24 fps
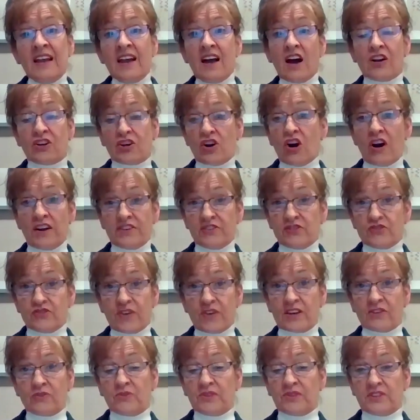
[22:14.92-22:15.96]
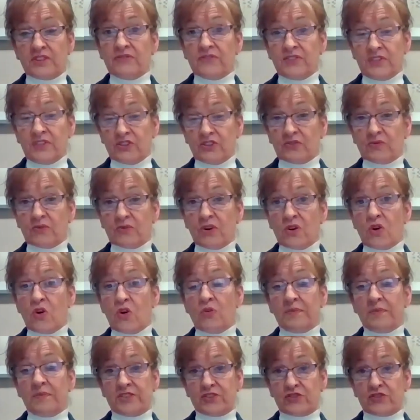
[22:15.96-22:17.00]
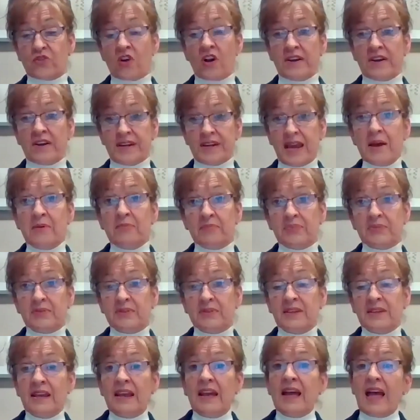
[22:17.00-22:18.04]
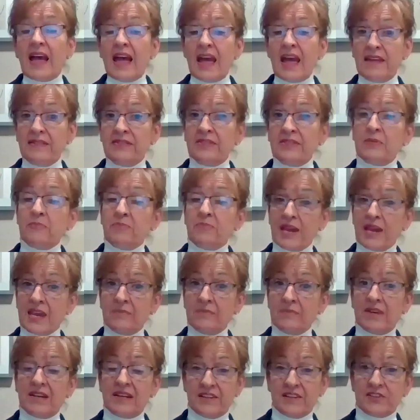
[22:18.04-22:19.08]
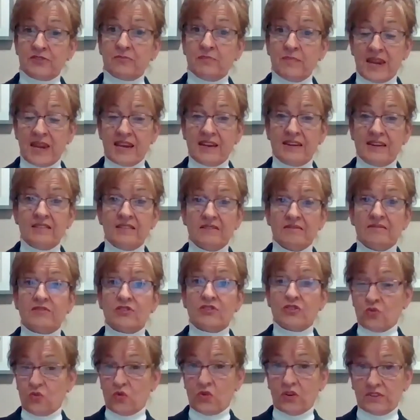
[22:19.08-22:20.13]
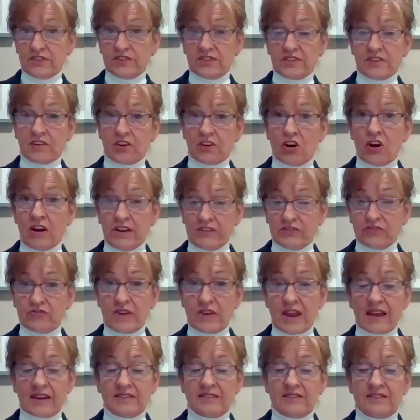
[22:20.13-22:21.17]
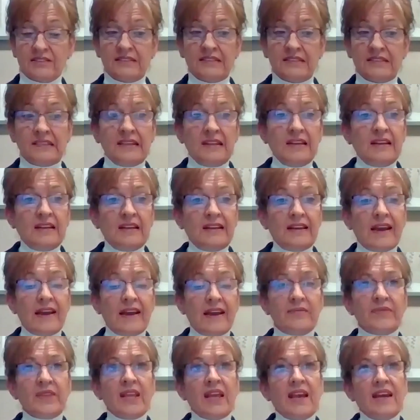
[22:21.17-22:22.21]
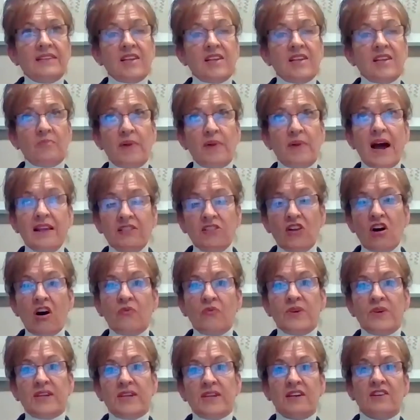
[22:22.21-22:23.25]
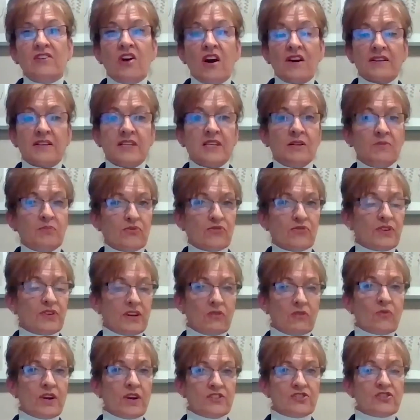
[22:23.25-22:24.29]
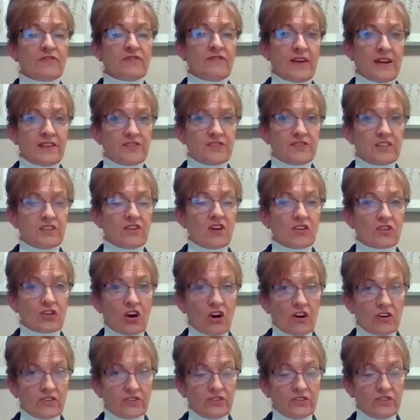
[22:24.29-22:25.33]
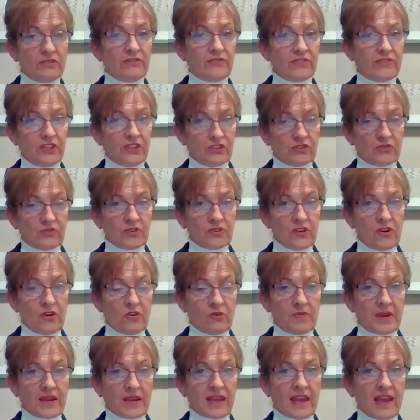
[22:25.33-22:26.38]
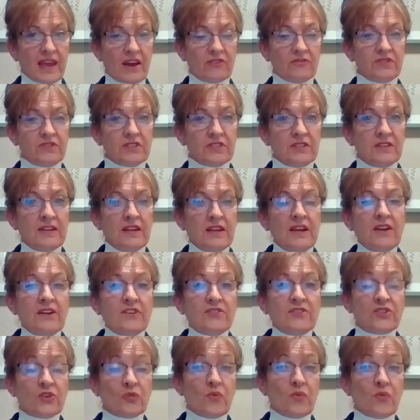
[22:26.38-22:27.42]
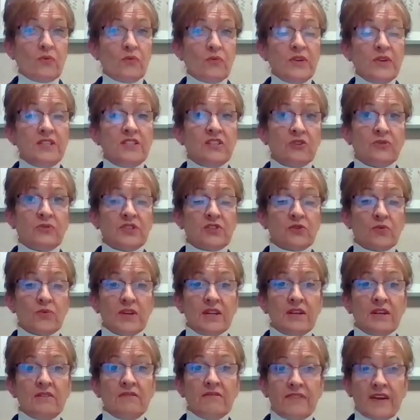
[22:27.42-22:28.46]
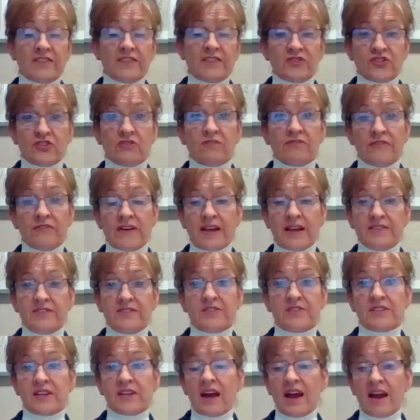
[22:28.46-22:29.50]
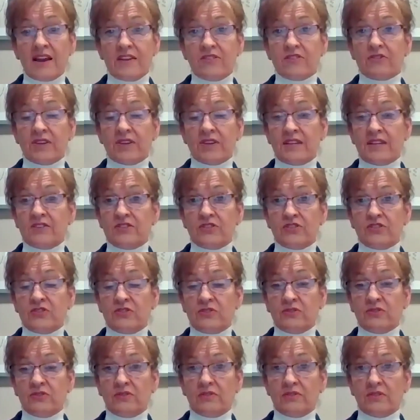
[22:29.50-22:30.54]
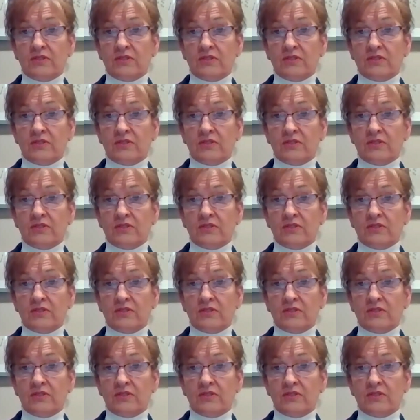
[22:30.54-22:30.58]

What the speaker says: A contract with the funeral home is drawn up, and the payment is made towards the contract. Now, by law, we cannot keep prearranged funds in our Cardinal Funeral Home account. So what we do is we invest your funds either into